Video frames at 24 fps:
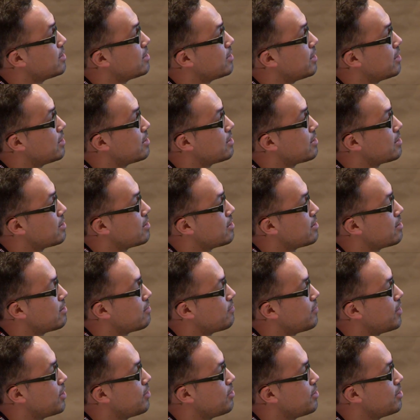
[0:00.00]
that it's
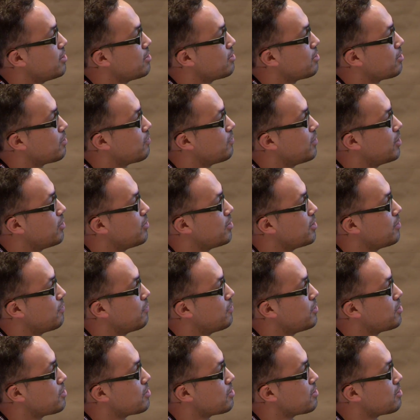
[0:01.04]
very
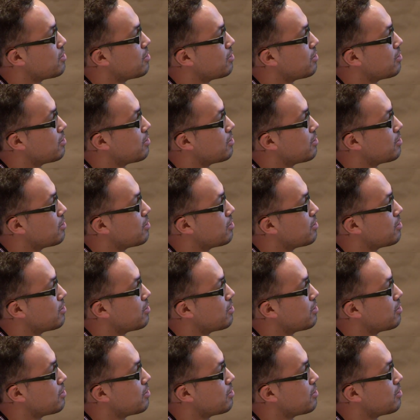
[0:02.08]
efficient.